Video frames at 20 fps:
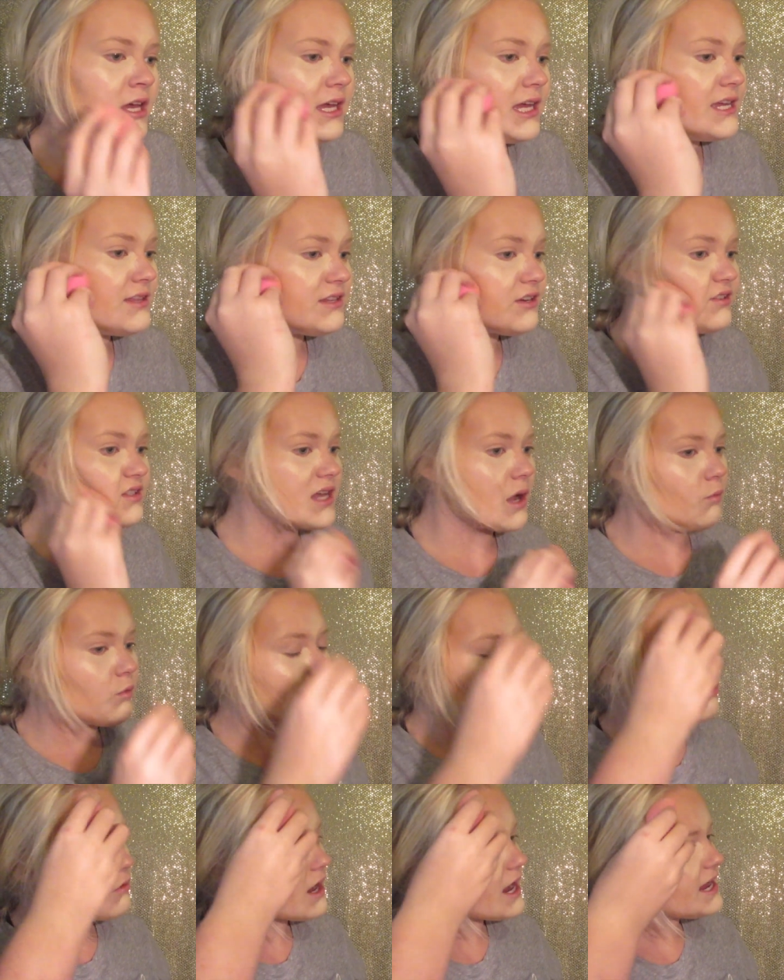And they're
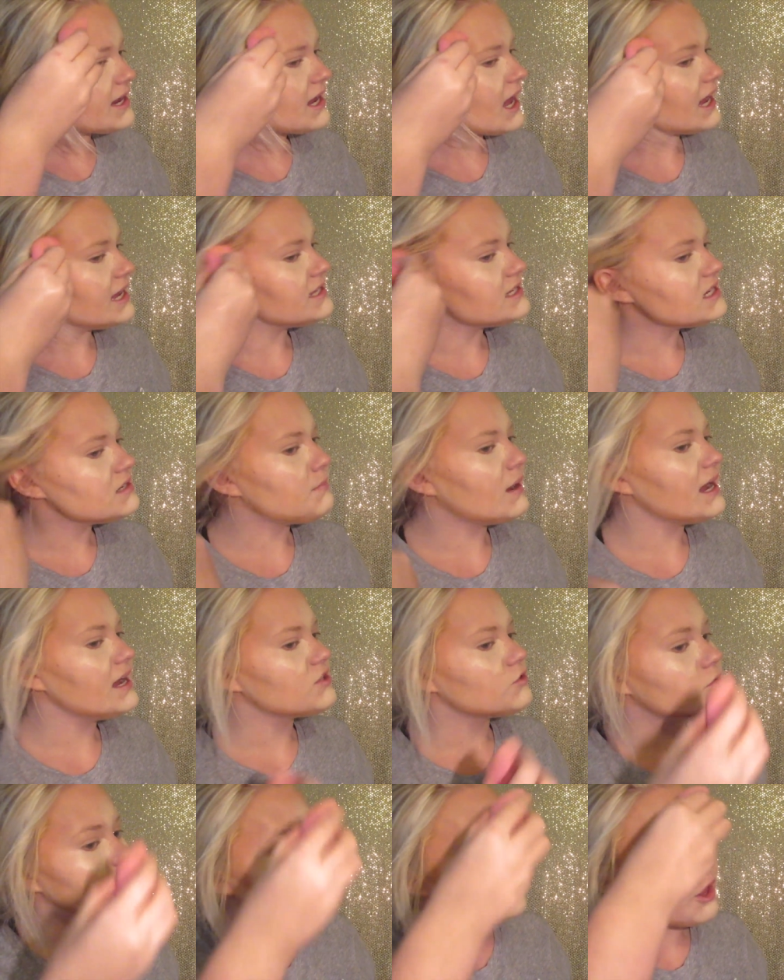somewhat right, I did buy a
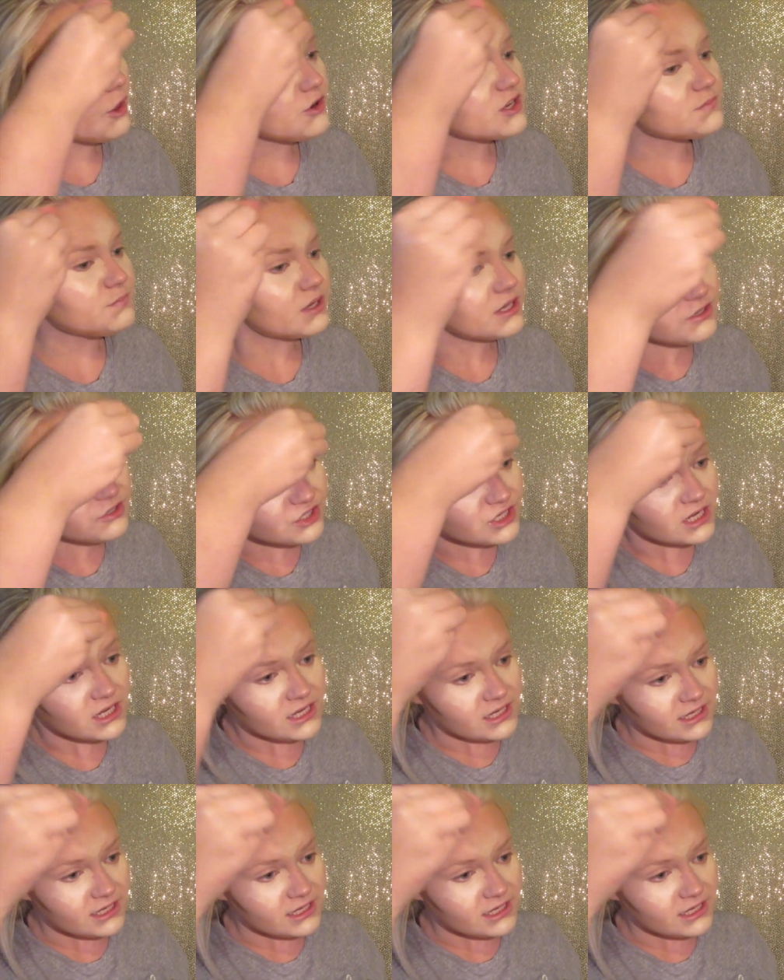$20 sponge.